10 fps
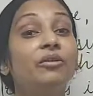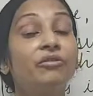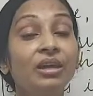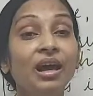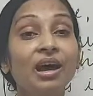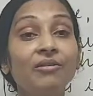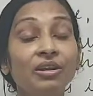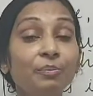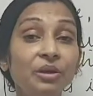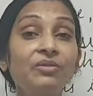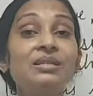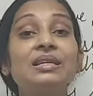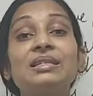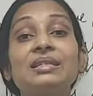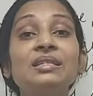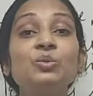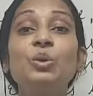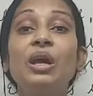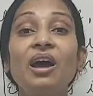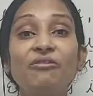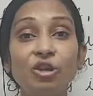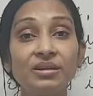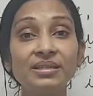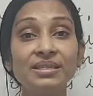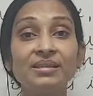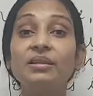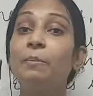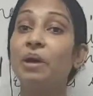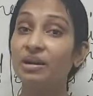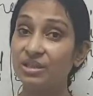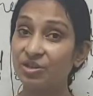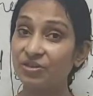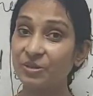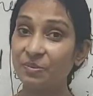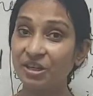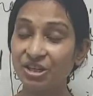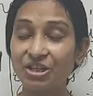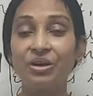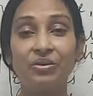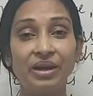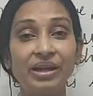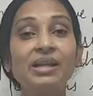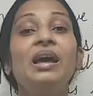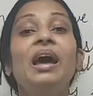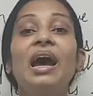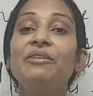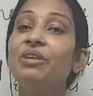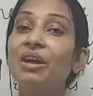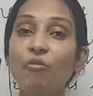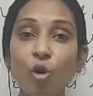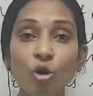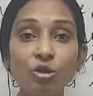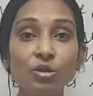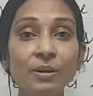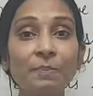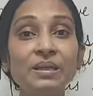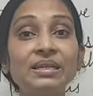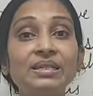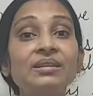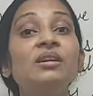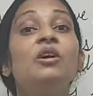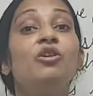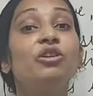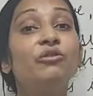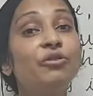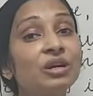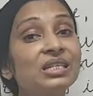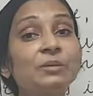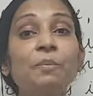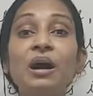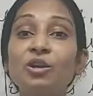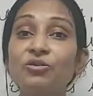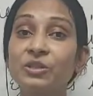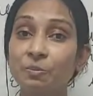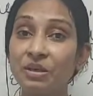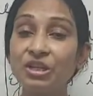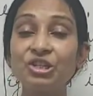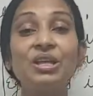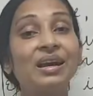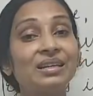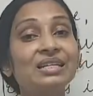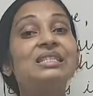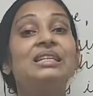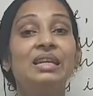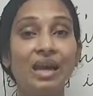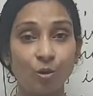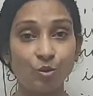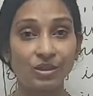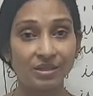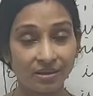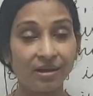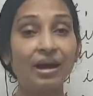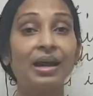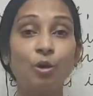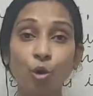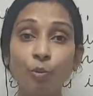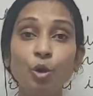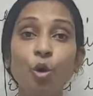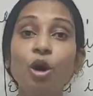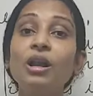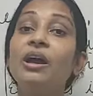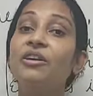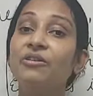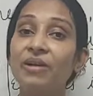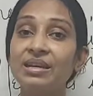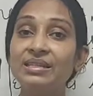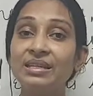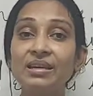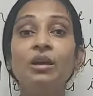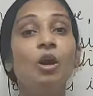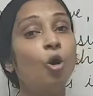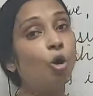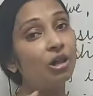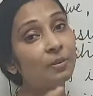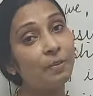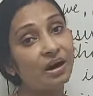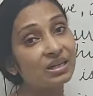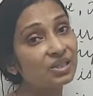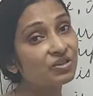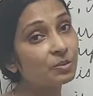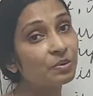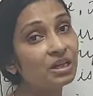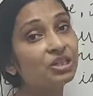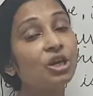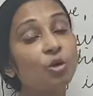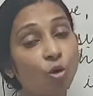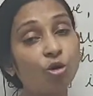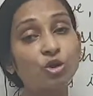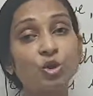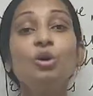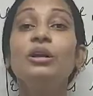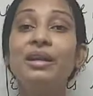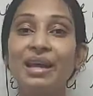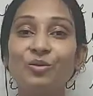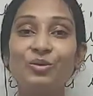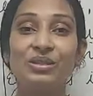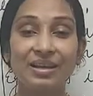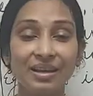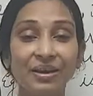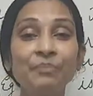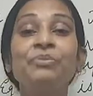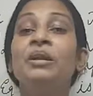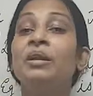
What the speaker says: In previous lessons we have learned the parts of speech, right? And we have also completed the first part of speech, that is nouns. I hope you all are revising all the parts of speech and also nouns. Clear?